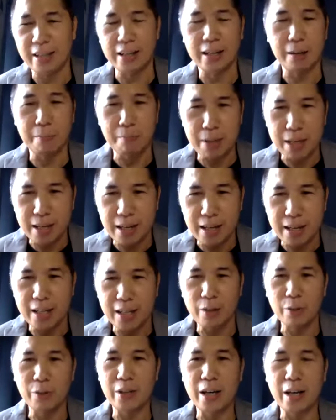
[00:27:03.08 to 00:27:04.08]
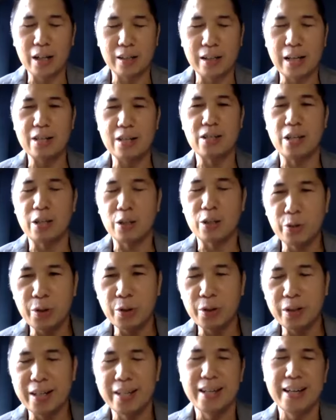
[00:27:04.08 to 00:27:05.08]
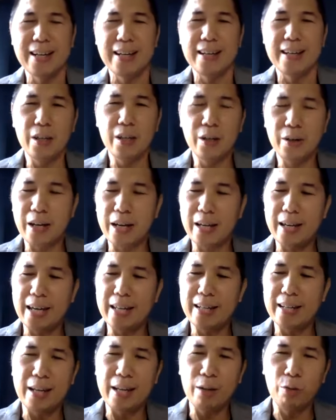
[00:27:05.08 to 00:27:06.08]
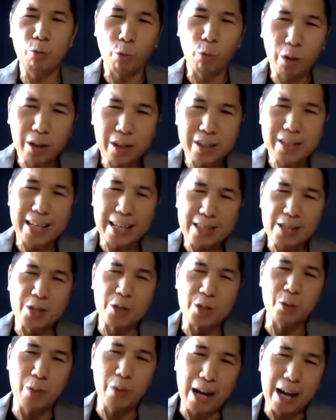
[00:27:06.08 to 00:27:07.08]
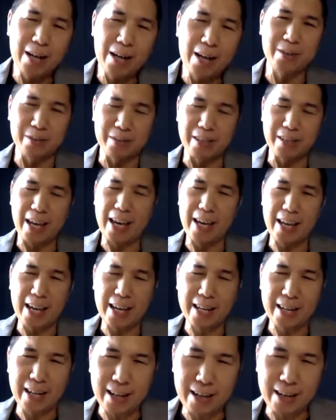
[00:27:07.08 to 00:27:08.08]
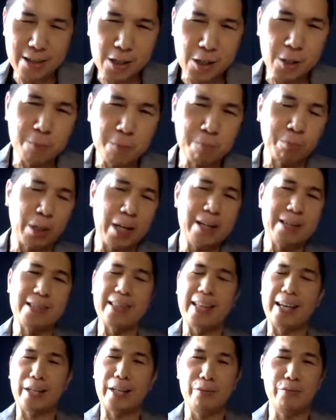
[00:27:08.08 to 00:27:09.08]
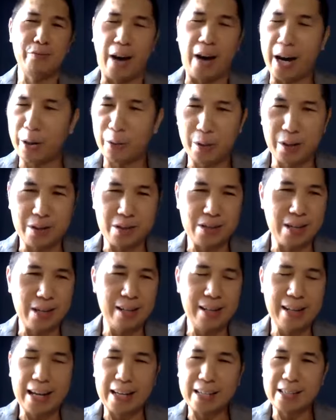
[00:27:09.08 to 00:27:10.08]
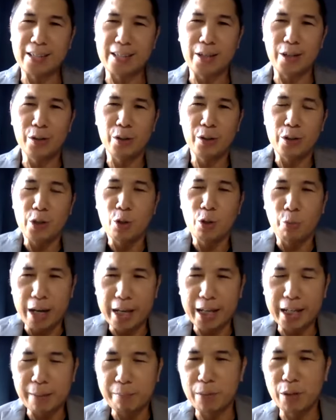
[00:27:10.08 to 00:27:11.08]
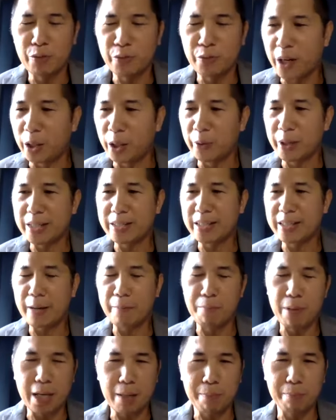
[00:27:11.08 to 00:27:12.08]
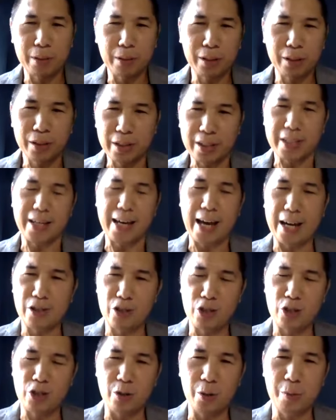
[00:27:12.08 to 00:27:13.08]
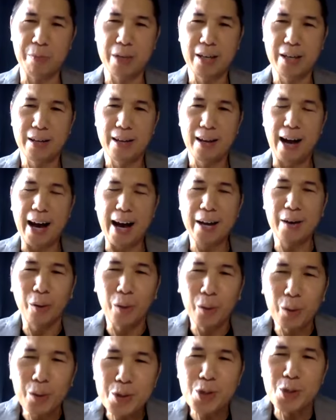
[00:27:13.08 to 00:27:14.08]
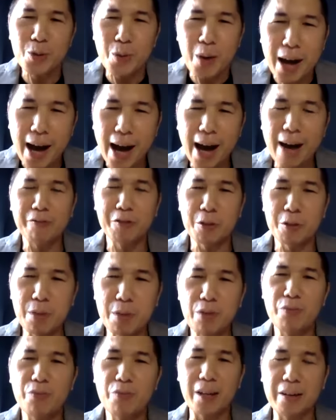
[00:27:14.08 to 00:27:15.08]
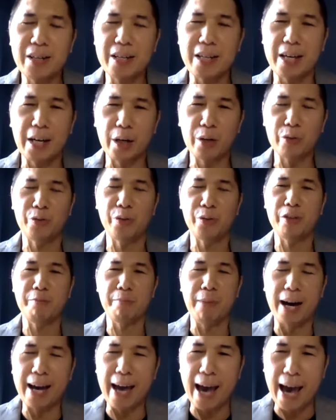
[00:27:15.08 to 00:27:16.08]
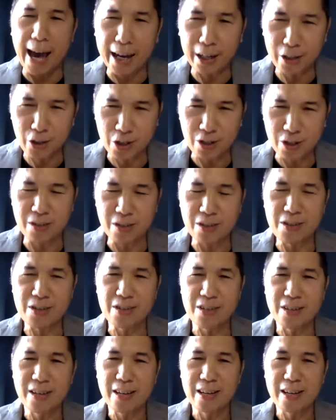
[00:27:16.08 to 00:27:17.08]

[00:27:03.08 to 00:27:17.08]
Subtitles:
niya gabi unya nasi kuyog na. And word gets around and it spreads like a virus. And next thing you know, you wake up the following day, people are looking at you. I also have to be very careful of my actions.